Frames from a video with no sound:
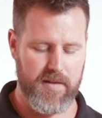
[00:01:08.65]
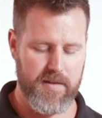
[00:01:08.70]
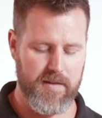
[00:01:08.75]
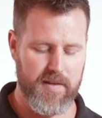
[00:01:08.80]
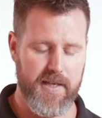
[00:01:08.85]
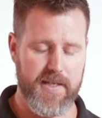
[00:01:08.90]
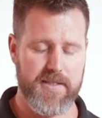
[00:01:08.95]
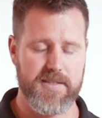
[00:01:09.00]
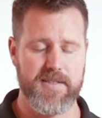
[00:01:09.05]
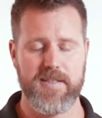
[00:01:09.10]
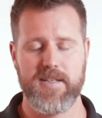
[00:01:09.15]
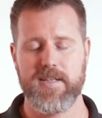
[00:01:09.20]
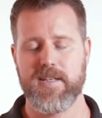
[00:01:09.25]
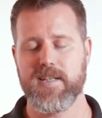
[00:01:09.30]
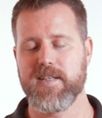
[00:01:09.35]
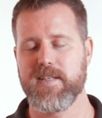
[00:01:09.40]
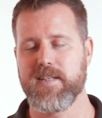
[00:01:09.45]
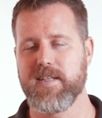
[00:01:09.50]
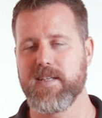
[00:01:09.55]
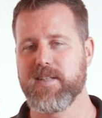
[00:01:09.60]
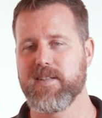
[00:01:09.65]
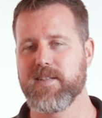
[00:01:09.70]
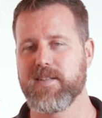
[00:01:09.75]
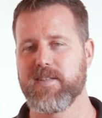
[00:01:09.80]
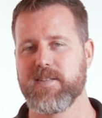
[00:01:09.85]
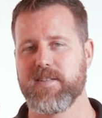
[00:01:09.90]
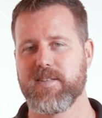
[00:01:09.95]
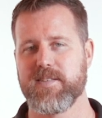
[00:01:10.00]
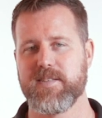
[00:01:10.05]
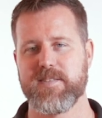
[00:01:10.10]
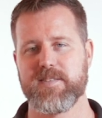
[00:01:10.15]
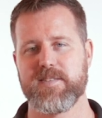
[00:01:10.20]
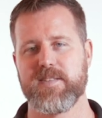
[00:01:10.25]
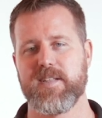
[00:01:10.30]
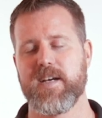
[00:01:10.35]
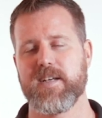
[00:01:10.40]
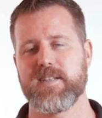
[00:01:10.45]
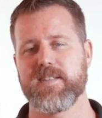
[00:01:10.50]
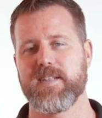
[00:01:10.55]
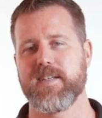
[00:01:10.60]
The next thing you're going to need is
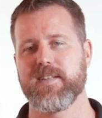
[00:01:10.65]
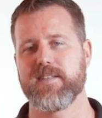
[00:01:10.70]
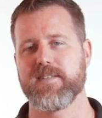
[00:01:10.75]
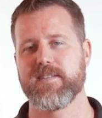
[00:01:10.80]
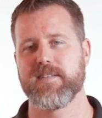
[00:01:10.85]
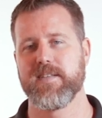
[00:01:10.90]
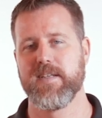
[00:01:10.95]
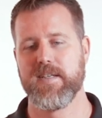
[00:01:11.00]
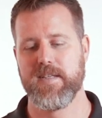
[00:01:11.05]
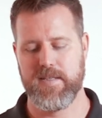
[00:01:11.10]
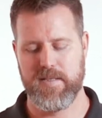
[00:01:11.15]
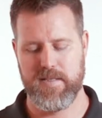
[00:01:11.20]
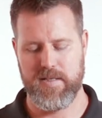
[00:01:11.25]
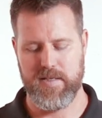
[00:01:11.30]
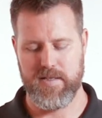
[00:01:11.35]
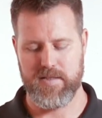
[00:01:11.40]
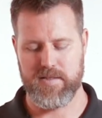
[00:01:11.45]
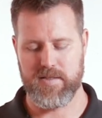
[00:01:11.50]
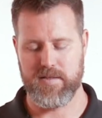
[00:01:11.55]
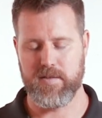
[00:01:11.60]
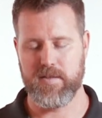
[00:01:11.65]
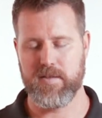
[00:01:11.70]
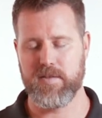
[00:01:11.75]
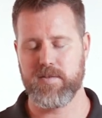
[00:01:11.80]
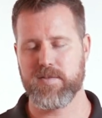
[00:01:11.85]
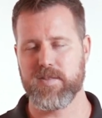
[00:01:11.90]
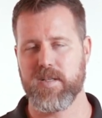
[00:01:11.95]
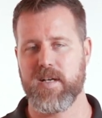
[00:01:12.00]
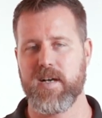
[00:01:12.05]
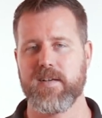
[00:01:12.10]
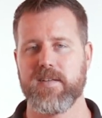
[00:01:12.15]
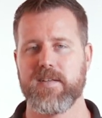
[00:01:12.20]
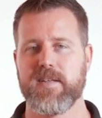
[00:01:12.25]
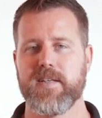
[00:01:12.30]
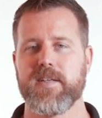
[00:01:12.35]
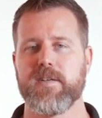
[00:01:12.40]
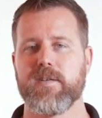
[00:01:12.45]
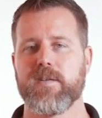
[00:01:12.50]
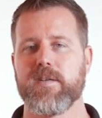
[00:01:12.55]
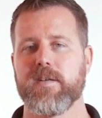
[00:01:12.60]
Loctite. So you can use
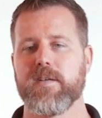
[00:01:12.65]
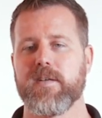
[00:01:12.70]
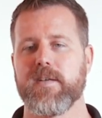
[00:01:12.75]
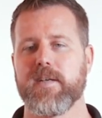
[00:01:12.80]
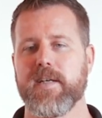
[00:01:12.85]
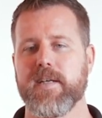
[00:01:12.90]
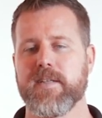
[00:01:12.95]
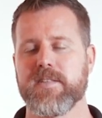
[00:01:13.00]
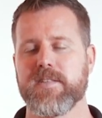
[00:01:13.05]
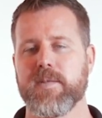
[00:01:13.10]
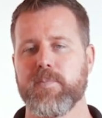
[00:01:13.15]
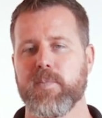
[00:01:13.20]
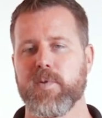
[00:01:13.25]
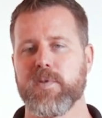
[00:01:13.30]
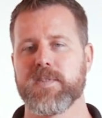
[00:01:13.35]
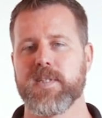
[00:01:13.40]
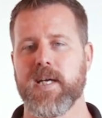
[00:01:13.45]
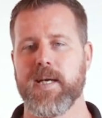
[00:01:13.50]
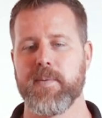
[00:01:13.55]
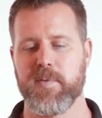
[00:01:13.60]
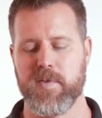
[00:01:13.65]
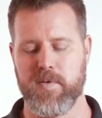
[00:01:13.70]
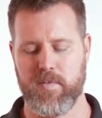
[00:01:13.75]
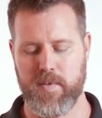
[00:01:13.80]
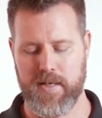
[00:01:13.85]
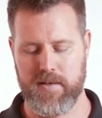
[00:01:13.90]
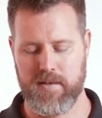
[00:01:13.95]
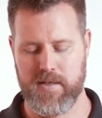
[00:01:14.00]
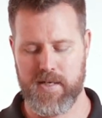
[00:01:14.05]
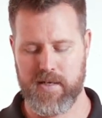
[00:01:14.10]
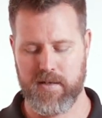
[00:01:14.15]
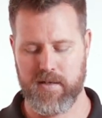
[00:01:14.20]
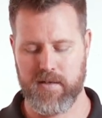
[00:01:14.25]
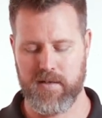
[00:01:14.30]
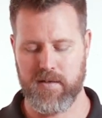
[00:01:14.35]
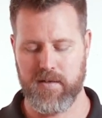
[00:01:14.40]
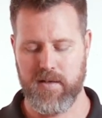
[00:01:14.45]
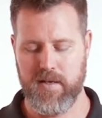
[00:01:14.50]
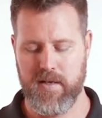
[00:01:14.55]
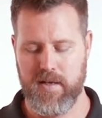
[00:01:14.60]
Loctite or a similar type thread locker.